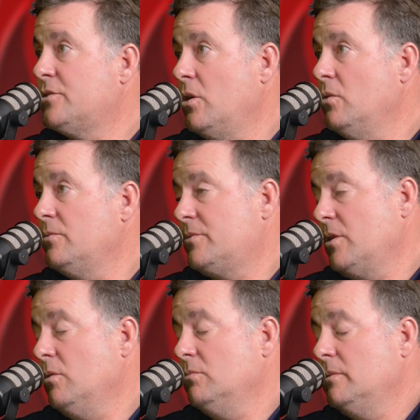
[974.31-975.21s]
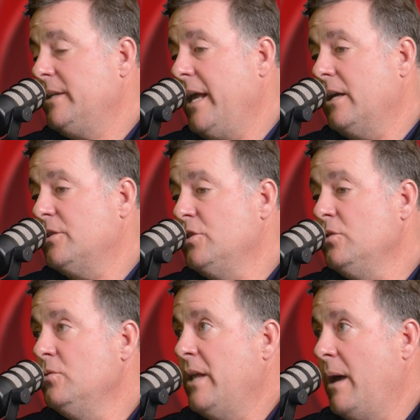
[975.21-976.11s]
So yeah,
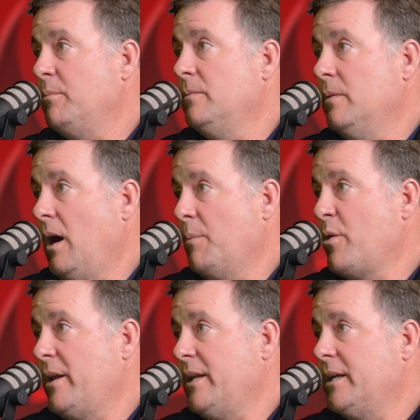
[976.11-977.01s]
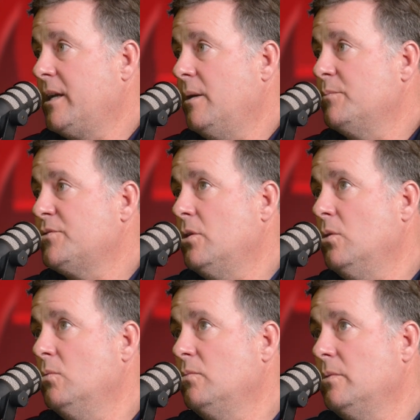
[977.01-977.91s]
new net operating income.
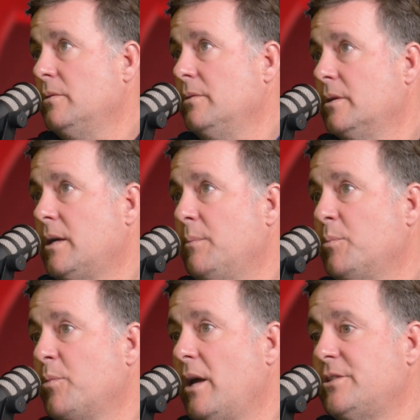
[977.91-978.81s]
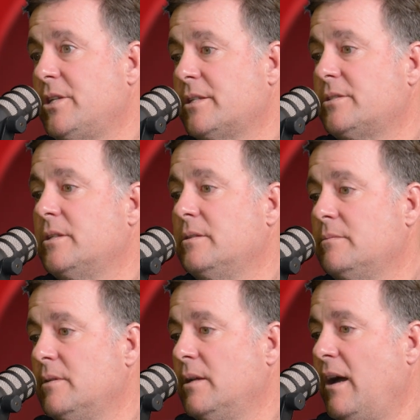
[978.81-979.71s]
So the couple projects
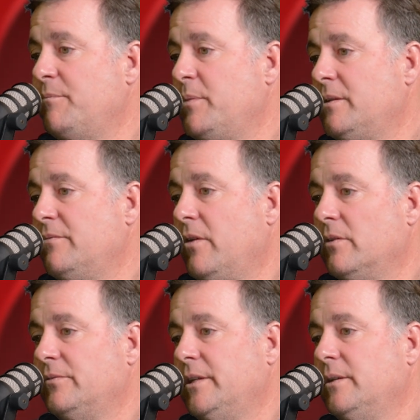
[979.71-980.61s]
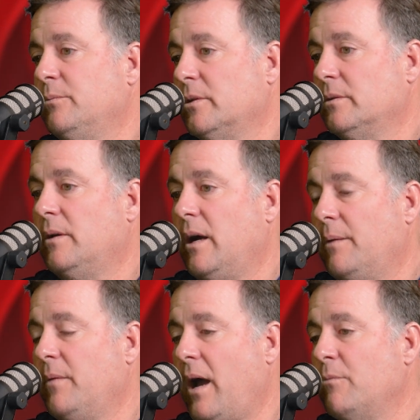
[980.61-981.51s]
that I've been involved in where
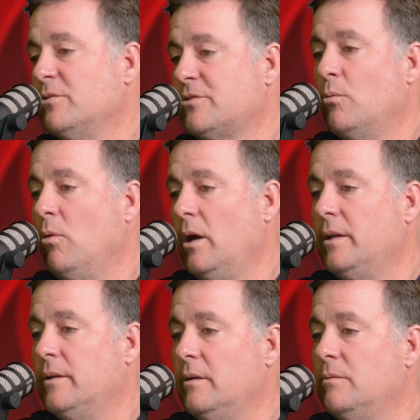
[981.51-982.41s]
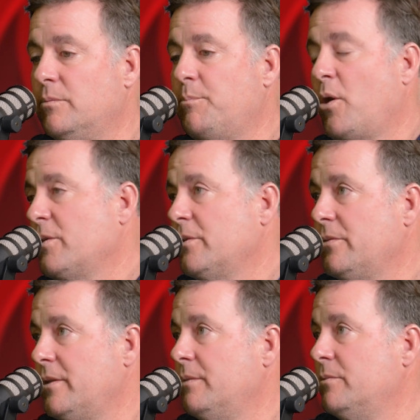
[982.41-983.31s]
I was the one
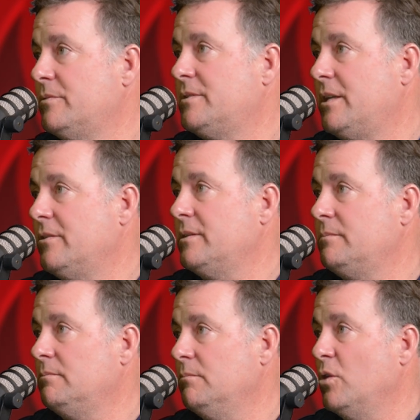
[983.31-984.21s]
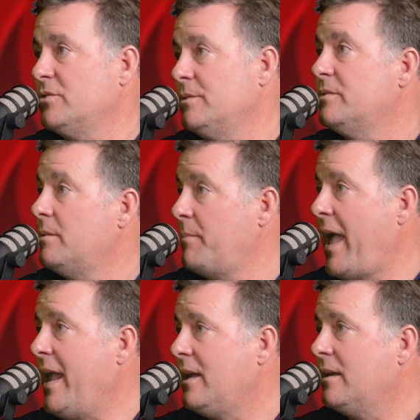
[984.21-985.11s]
partner that was dealing mostly with the
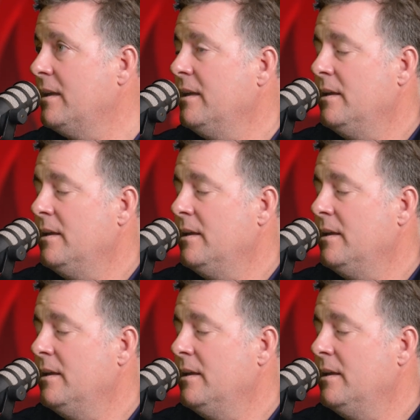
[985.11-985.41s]
bank,